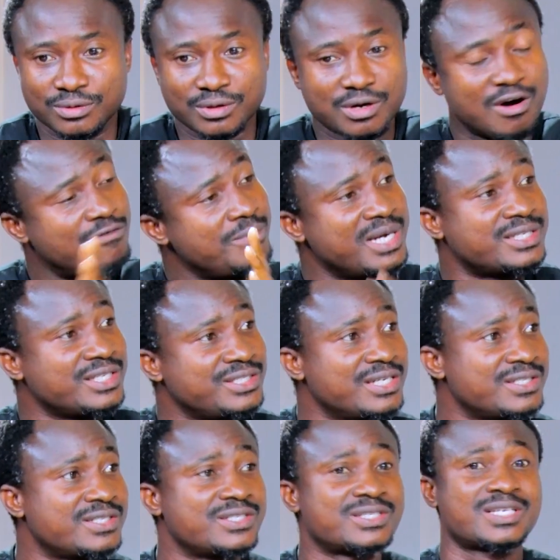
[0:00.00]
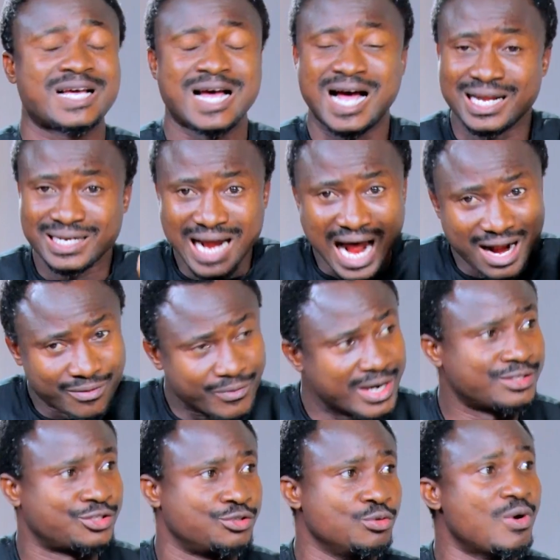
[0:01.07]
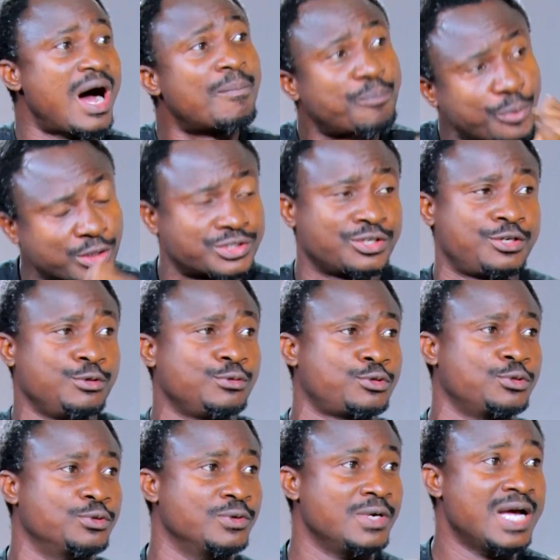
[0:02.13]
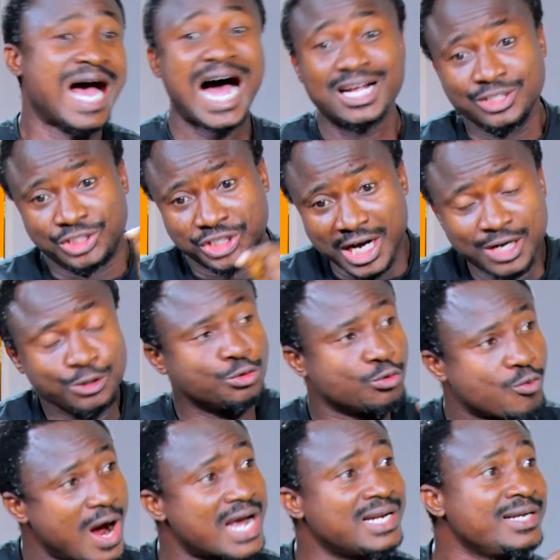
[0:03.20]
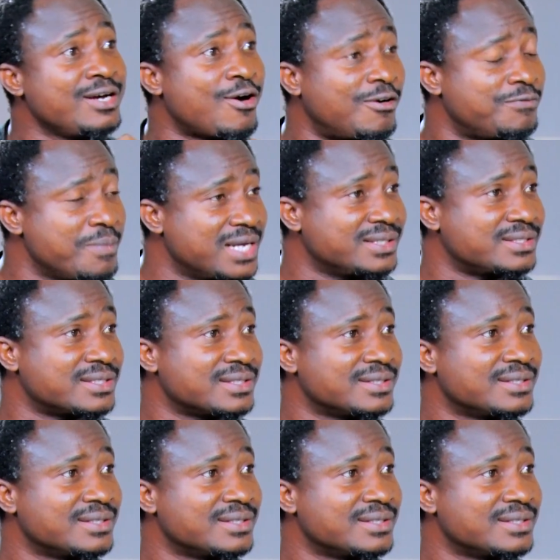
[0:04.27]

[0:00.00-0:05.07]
government agencies can arrest you and prosecute you and jail you while in government.